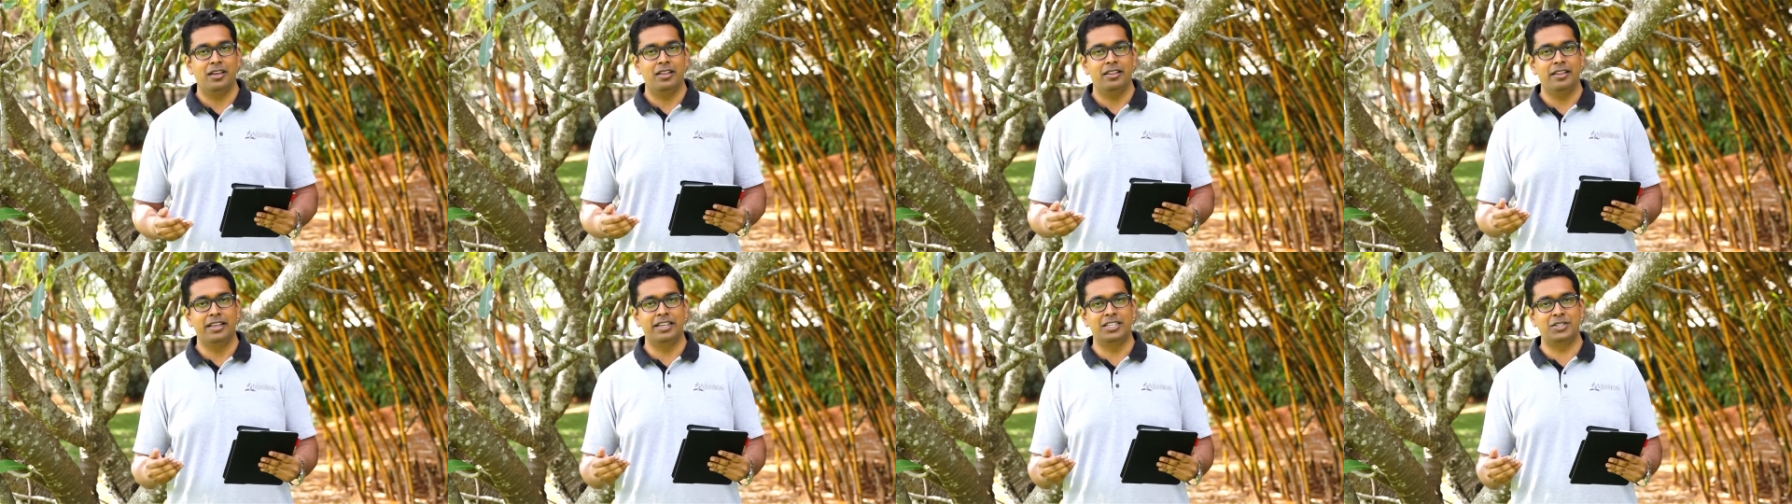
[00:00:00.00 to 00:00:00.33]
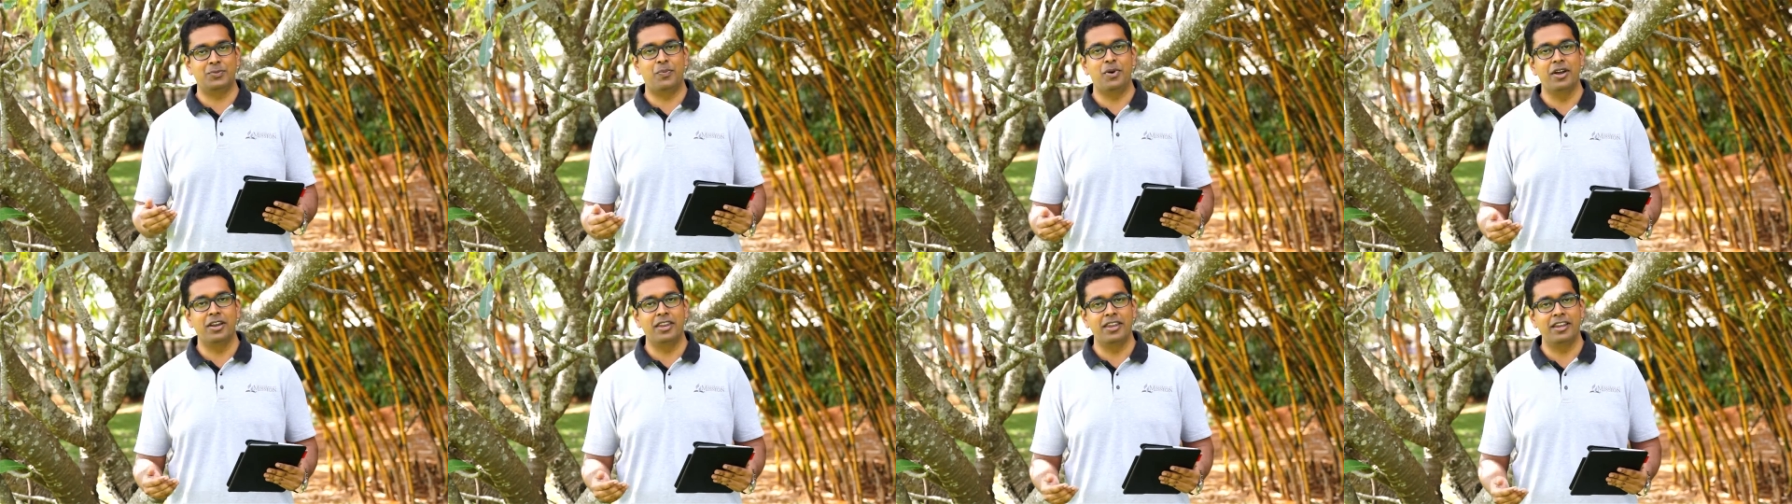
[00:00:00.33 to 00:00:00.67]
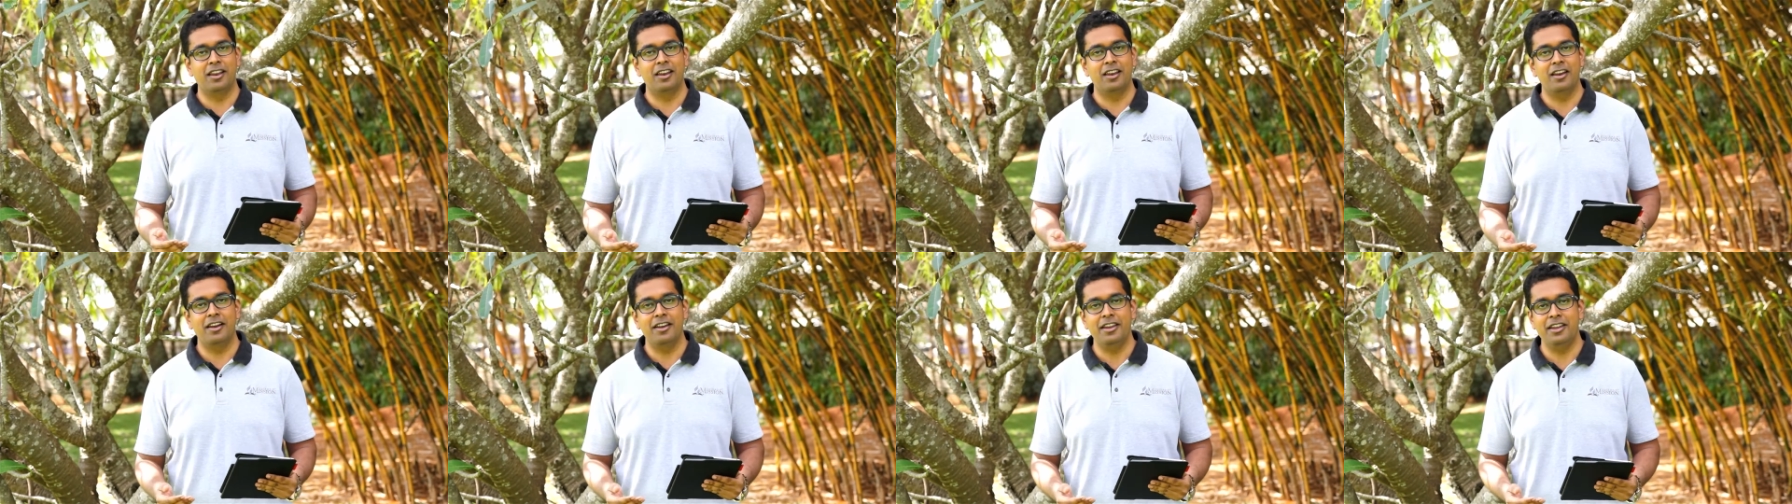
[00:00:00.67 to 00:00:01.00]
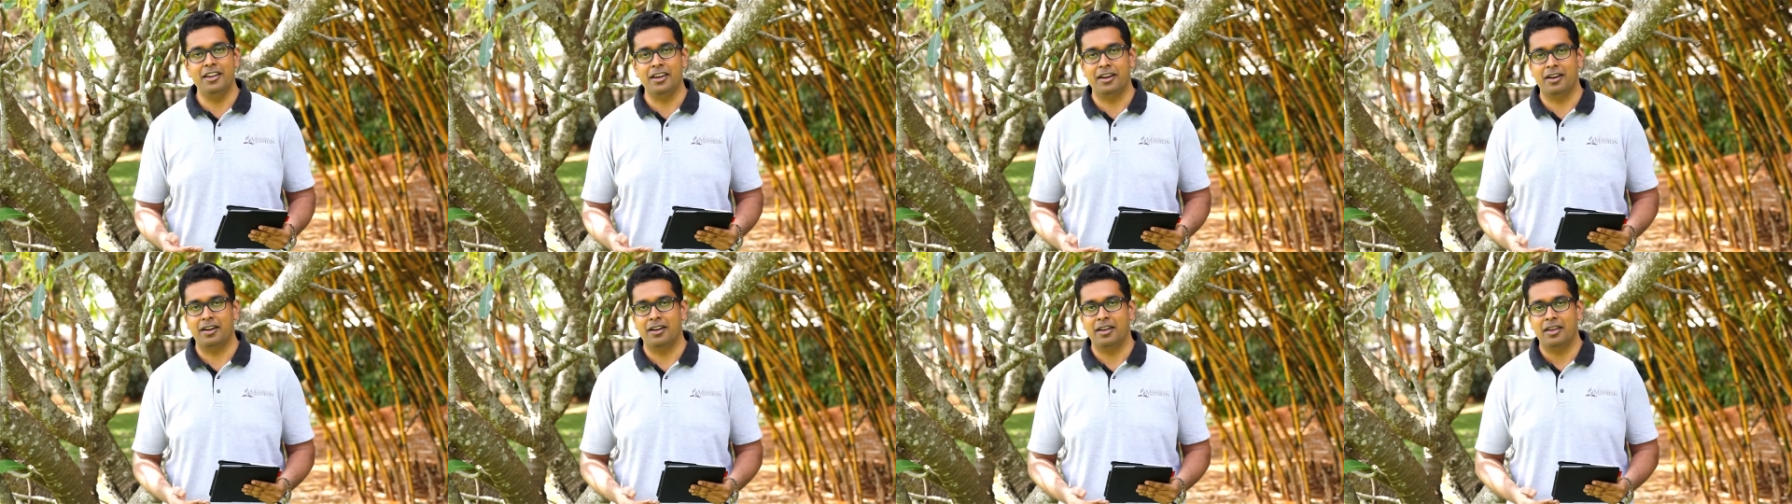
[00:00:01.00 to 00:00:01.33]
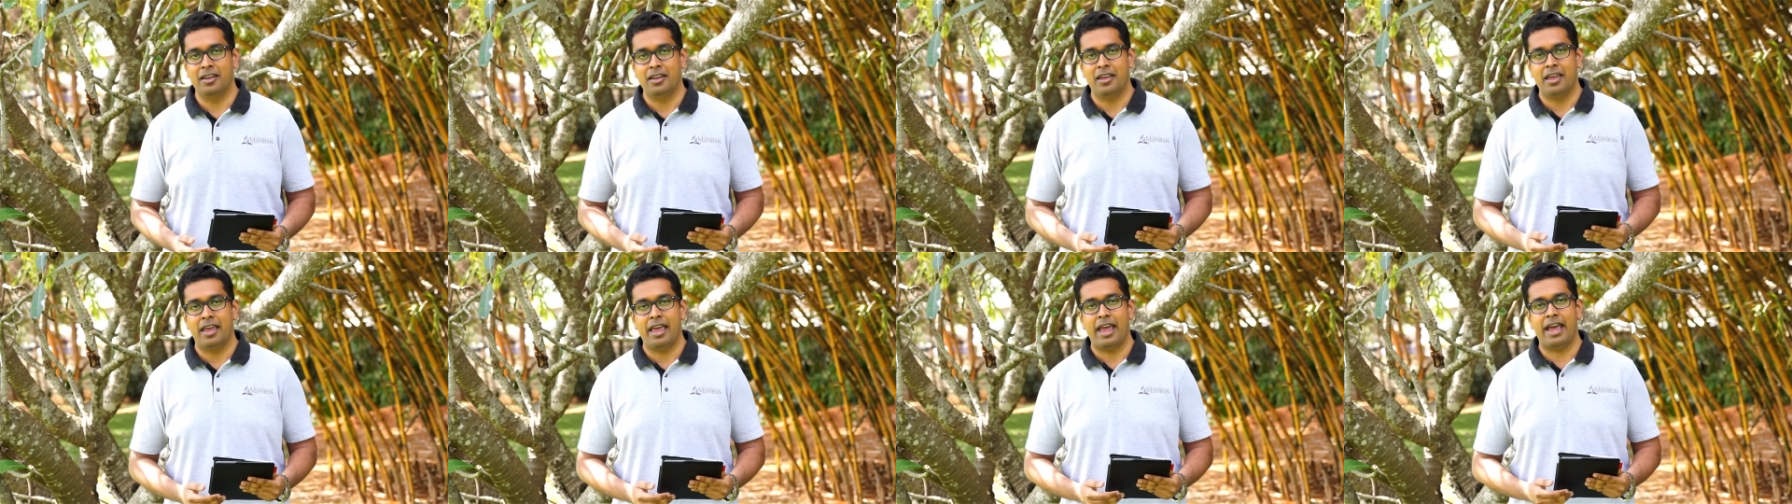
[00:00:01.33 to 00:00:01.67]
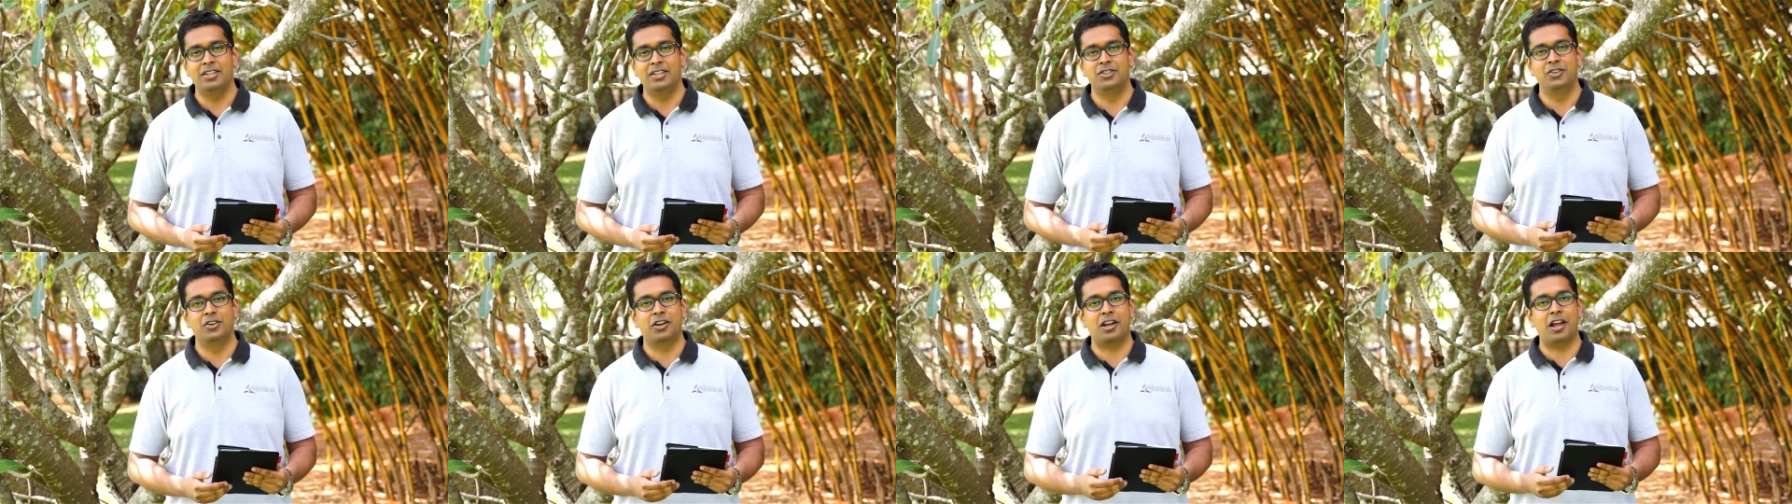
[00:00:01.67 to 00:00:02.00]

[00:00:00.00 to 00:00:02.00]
this particular year as you